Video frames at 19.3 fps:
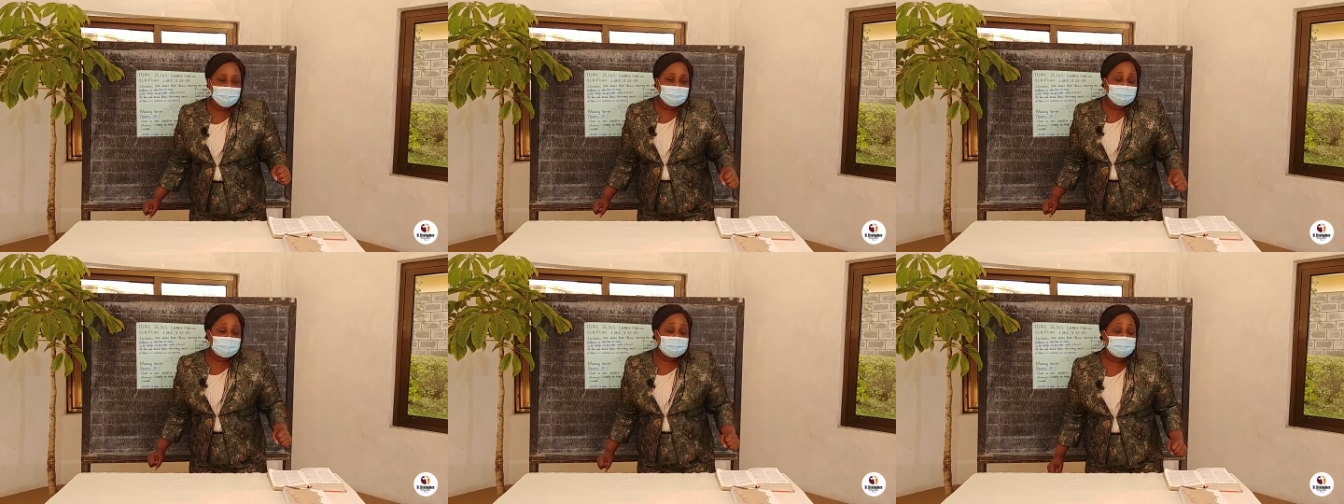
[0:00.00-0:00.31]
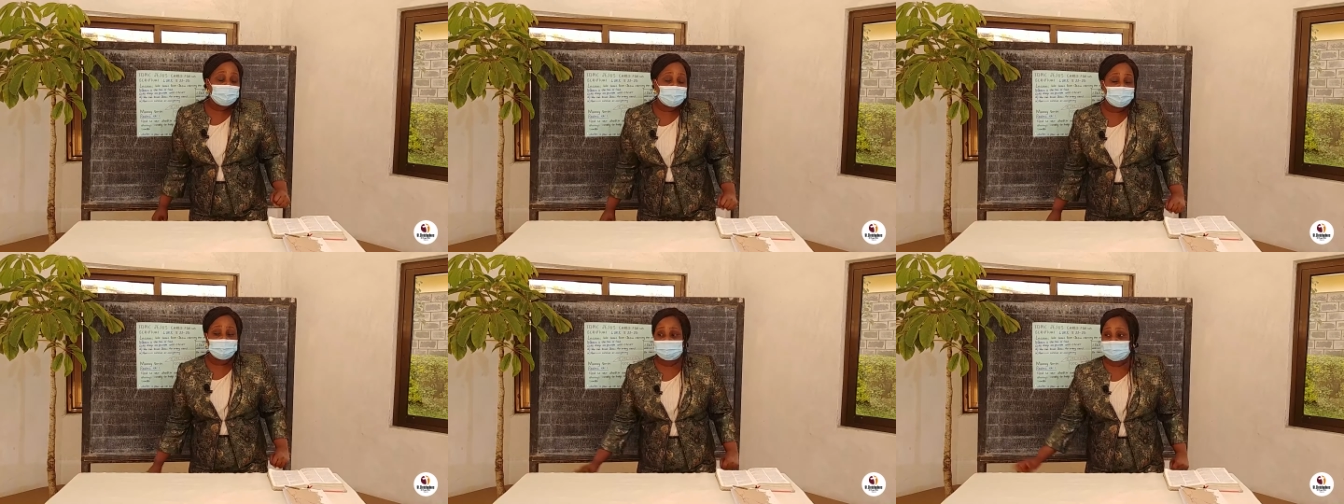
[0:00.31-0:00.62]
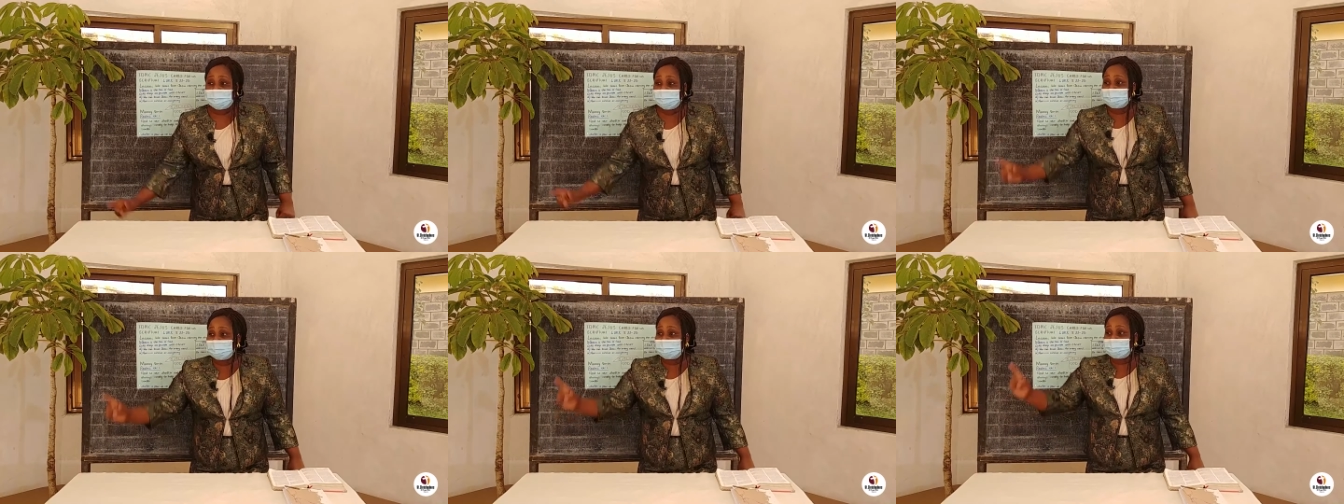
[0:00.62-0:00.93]
He
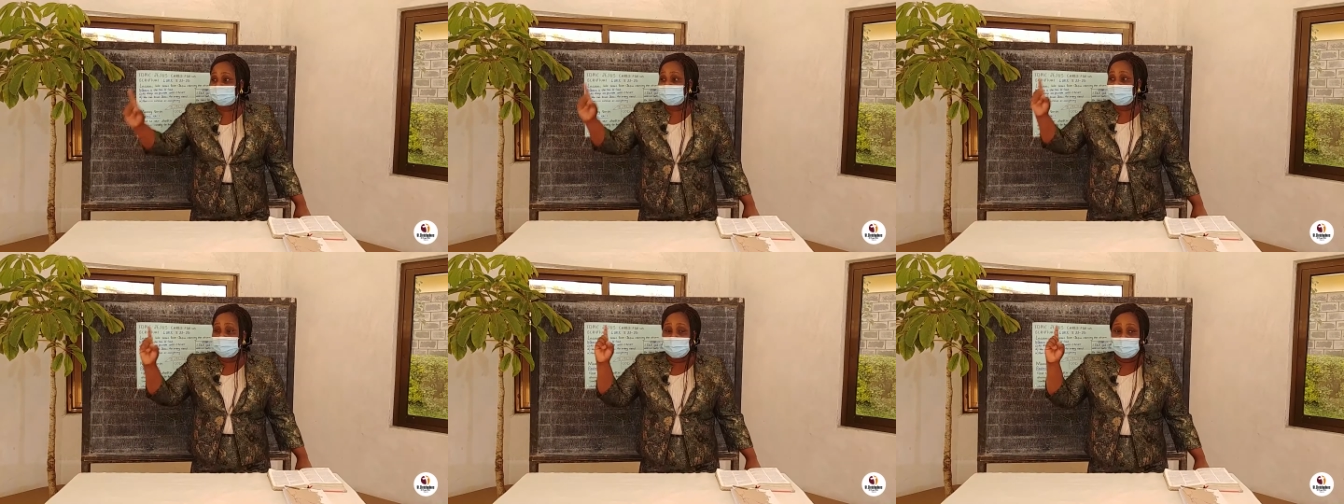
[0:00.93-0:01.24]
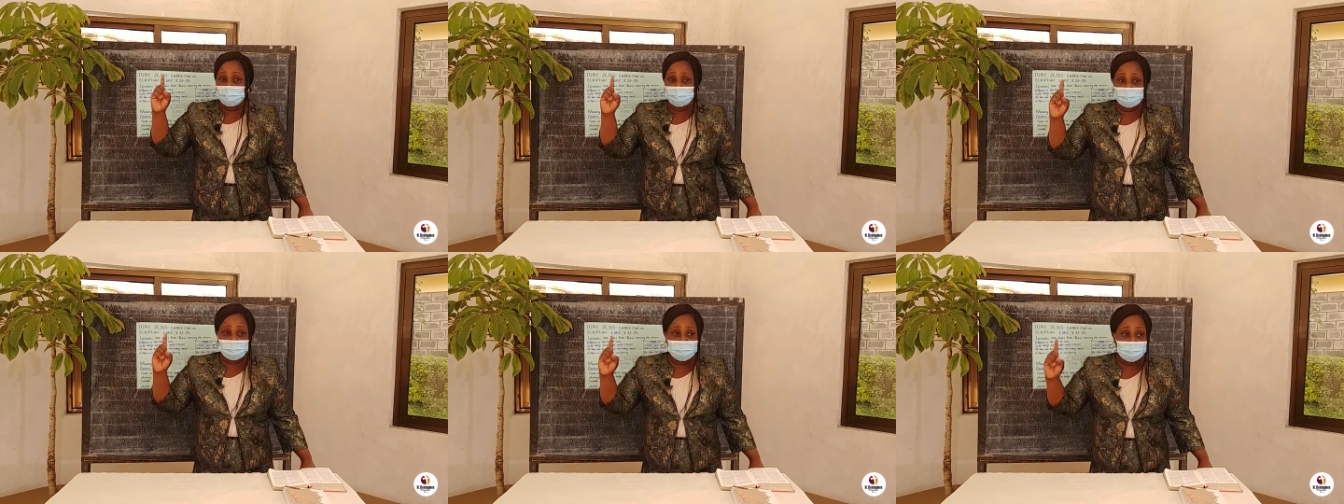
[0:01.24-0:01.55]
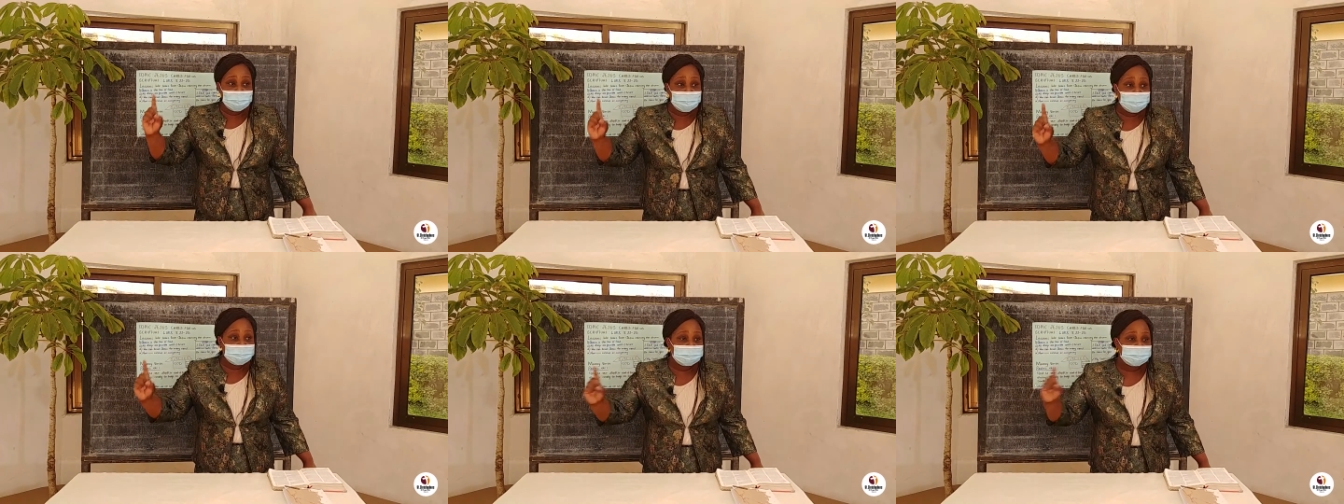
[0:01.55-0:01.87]
ordered the
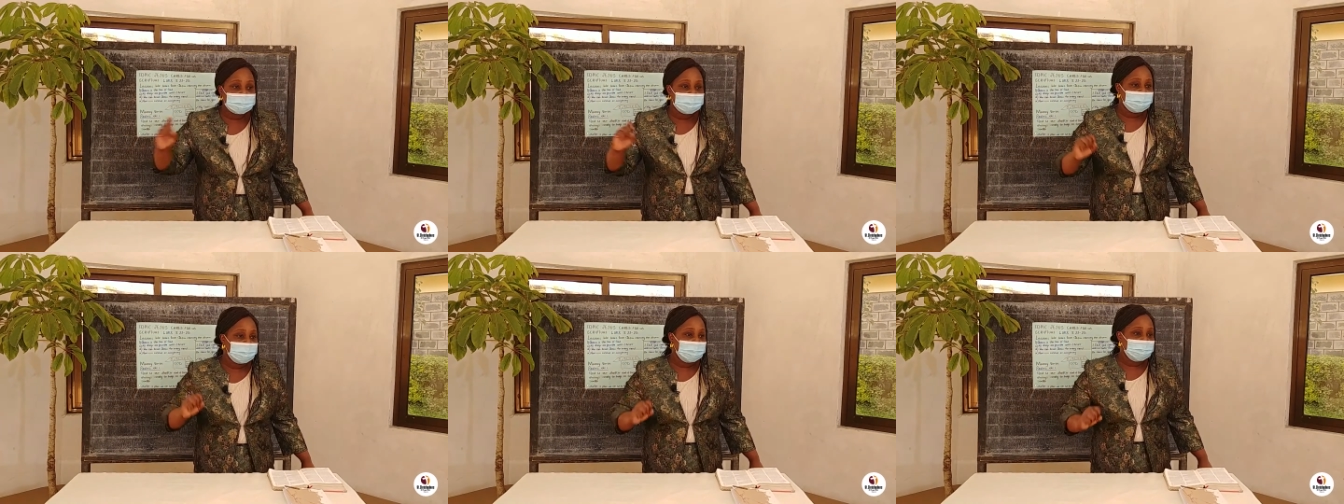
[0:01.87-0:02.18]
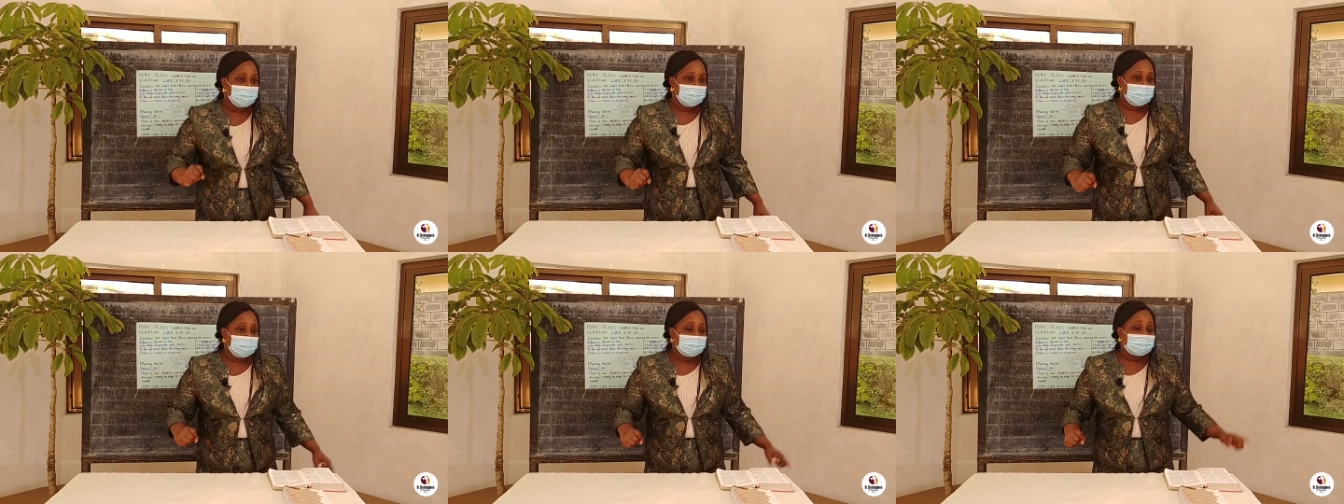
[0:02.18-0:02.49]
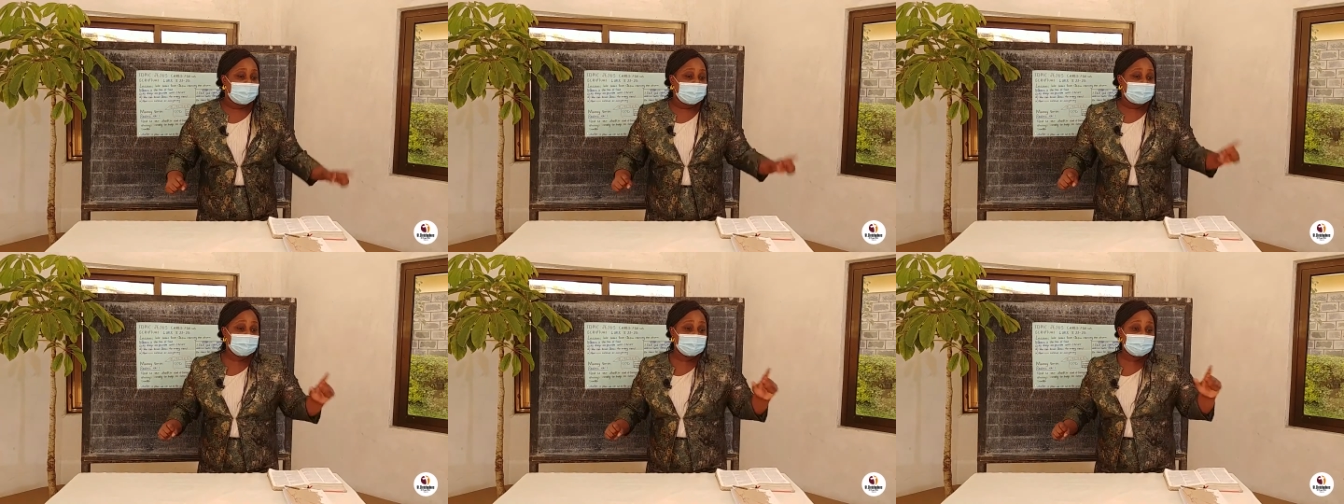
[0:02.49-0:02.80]
wind,
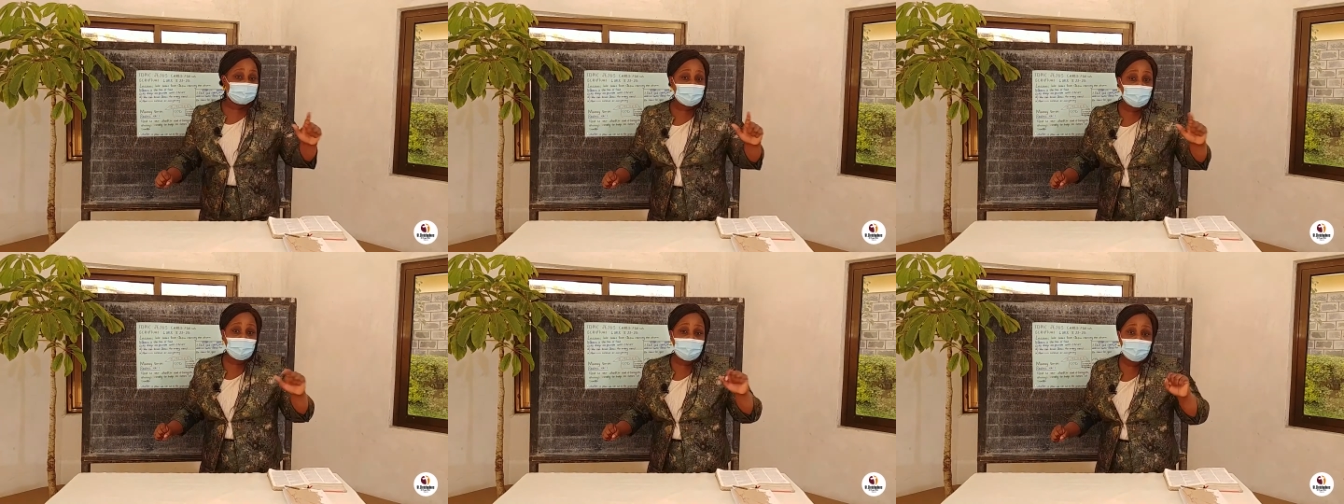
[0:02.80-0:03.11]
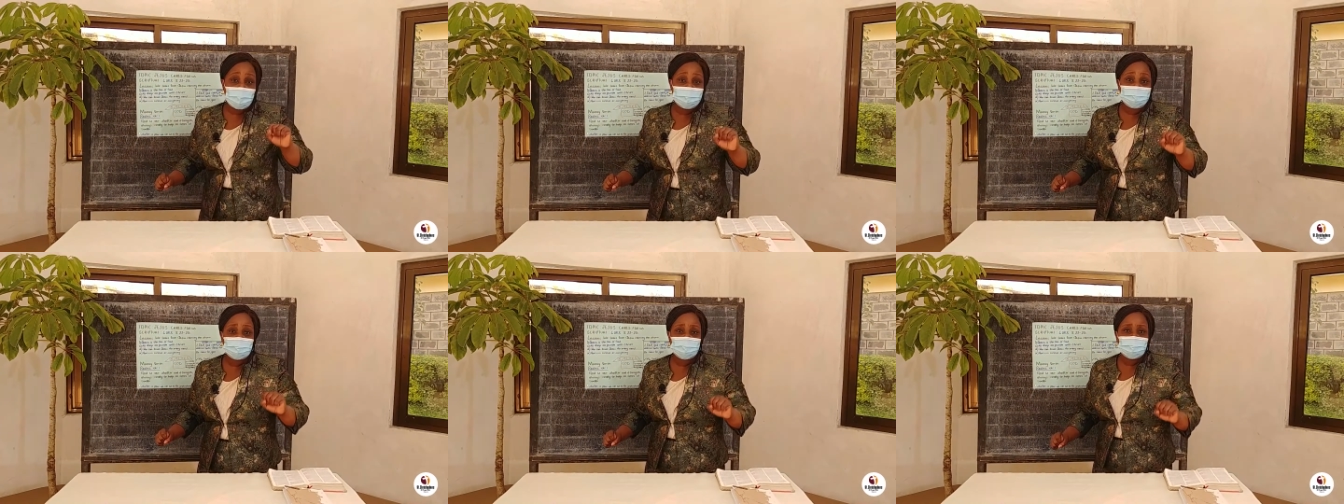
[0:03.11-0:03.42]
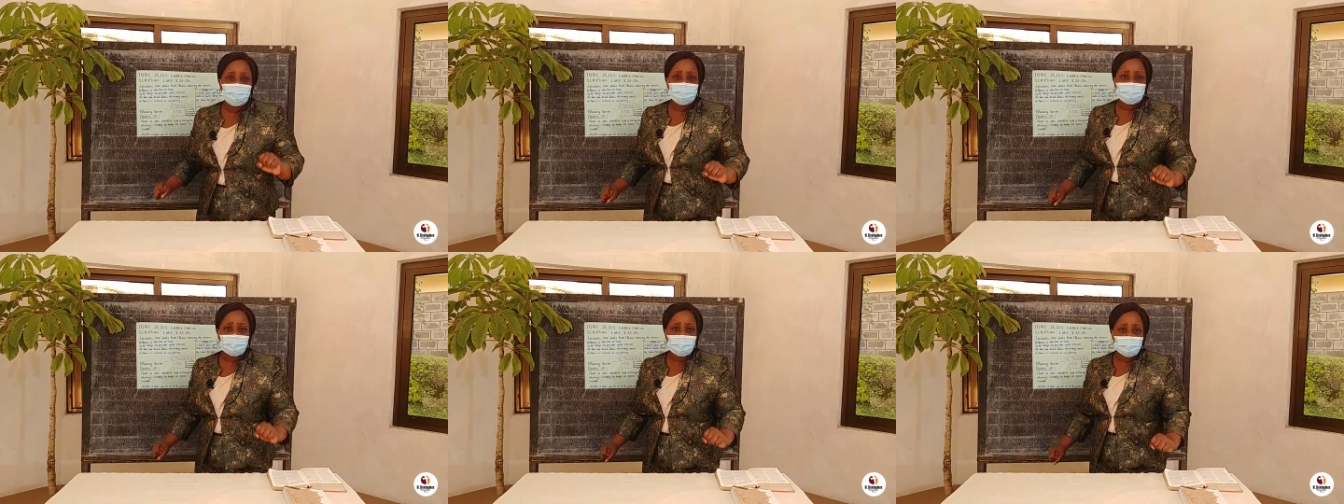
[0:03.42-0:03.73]
the storm
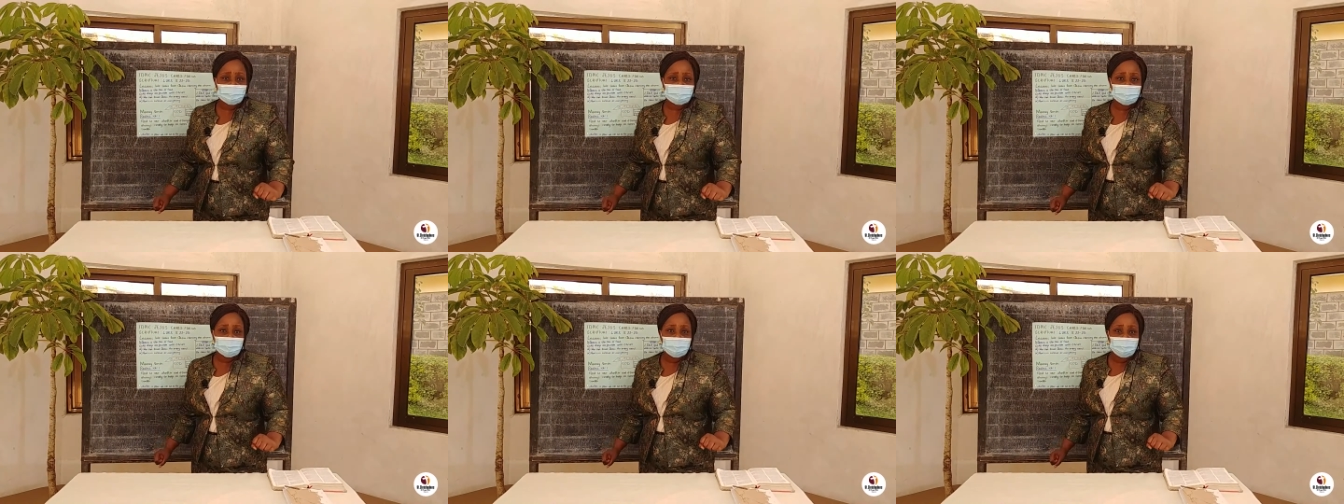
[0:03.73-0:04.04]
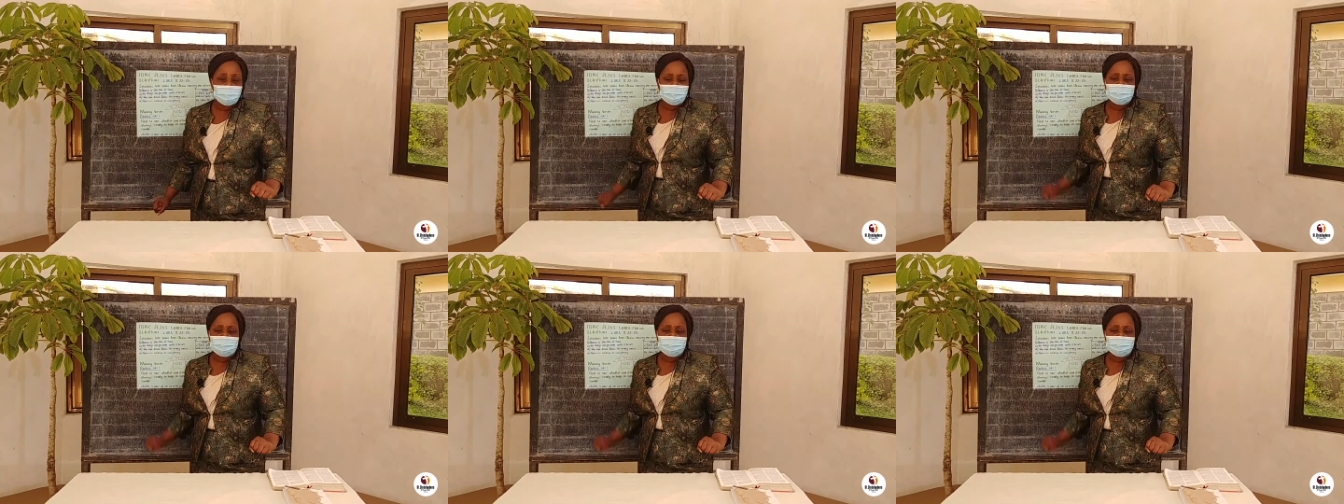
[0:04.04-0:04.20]
to stop.